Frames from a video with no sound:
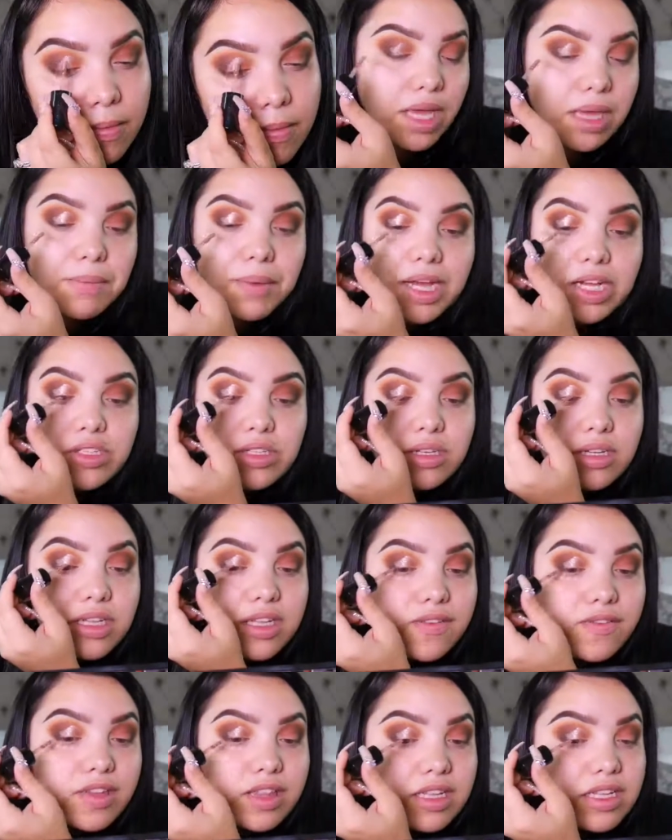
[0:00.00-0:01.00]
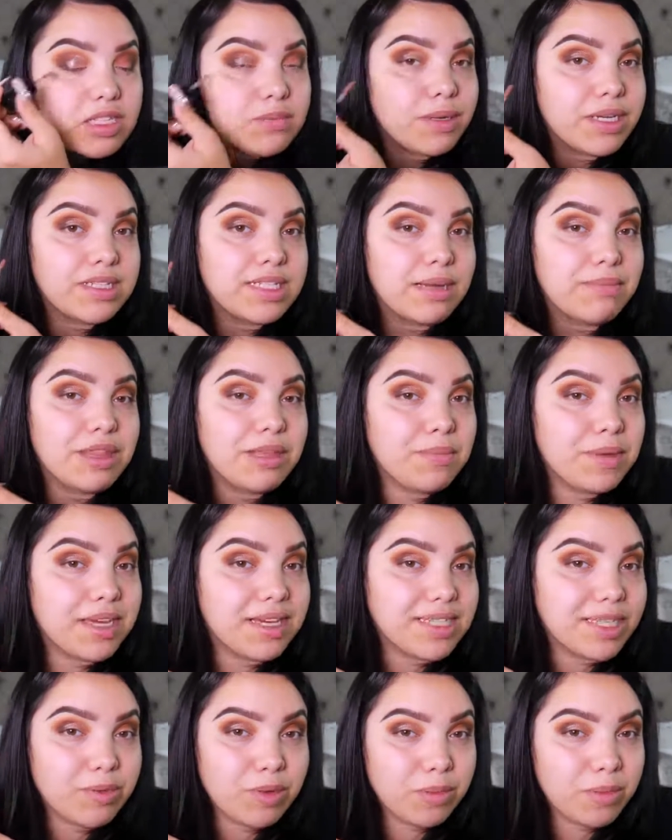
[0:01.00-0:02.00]
I'm actually leaving this space empty
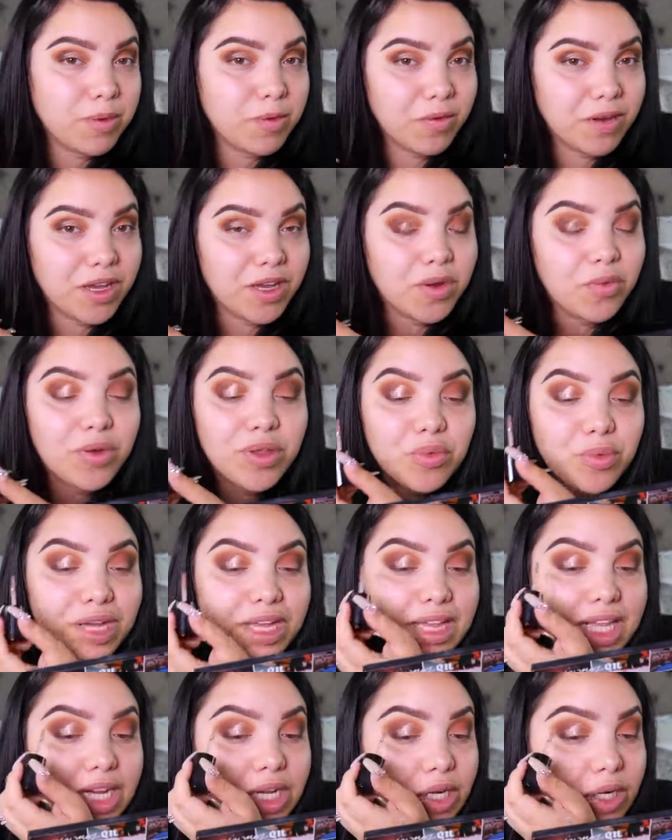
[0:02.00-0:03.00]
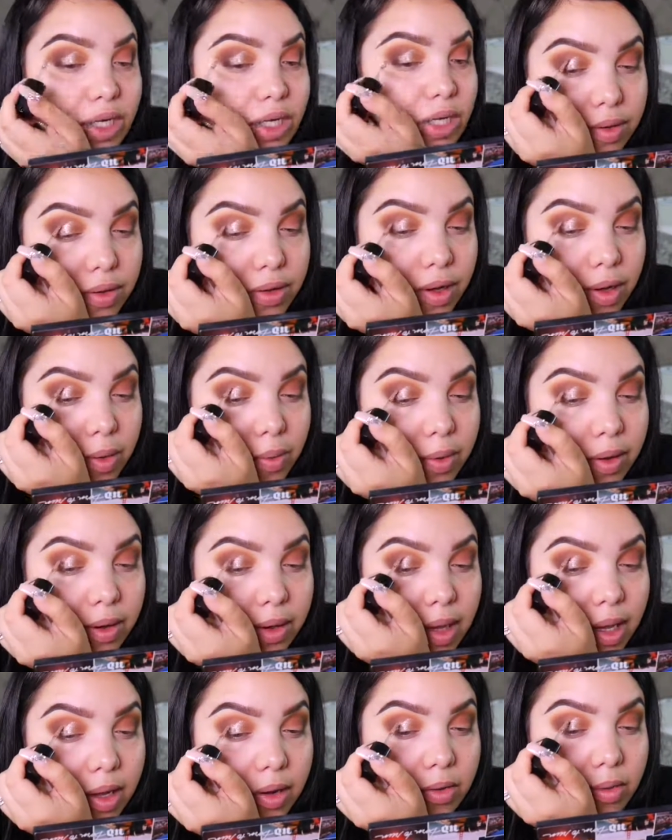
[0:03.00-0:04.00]
because I will be going in with wing liner, so I don't
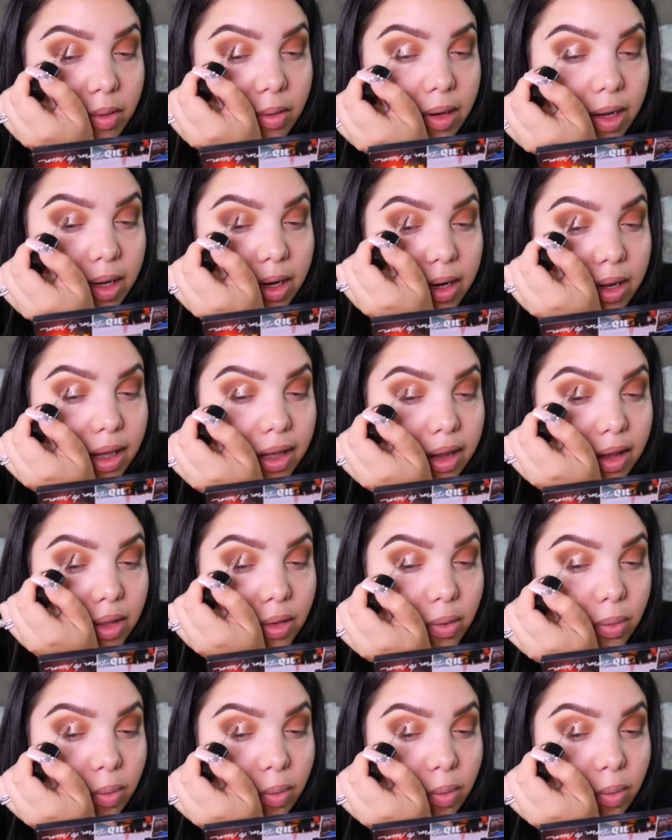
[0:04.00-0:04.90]
want that to kind of get in the